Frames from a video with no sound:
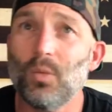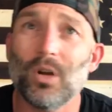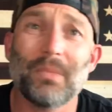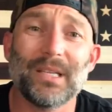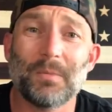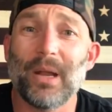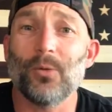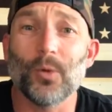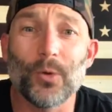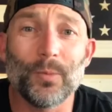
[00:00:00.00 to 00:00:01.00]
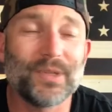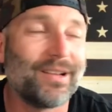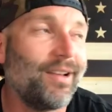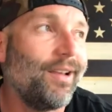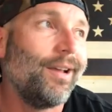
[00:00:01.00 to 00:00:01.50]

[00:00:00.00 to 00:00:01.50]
of my spare rooms.